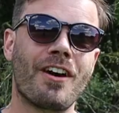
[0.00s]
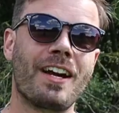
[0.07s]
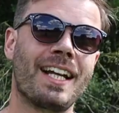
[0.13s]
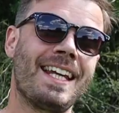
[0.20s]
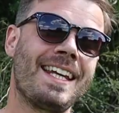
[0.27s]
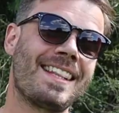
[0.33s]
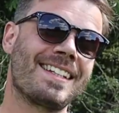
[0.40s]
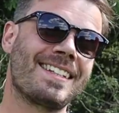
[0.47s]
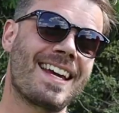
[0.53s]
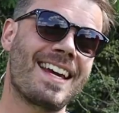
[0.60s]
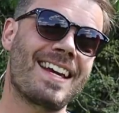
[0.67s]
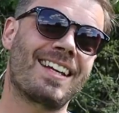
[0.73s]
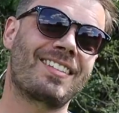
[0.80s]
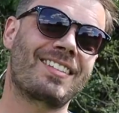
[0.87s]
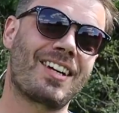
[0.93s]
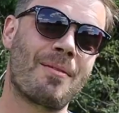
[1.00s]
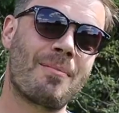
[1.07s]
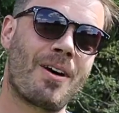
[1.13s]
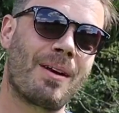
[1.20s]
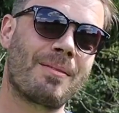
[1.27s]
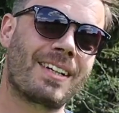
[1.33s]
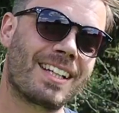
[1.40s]
Finally, the day has
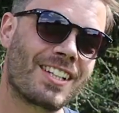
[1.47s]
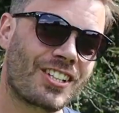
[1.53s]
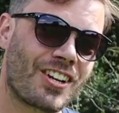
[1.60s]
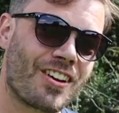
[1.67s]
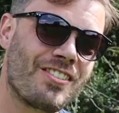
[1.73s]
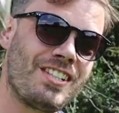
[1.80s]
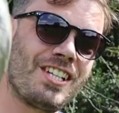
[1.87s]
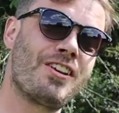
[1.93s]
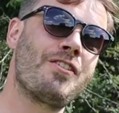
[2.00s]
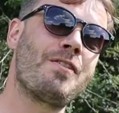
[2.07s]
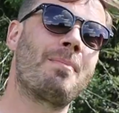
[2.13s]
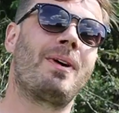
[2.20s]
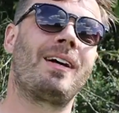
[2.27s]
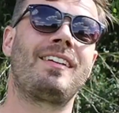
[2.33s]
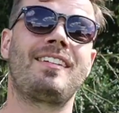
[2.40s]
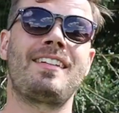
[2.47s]
come. I'm going to show you my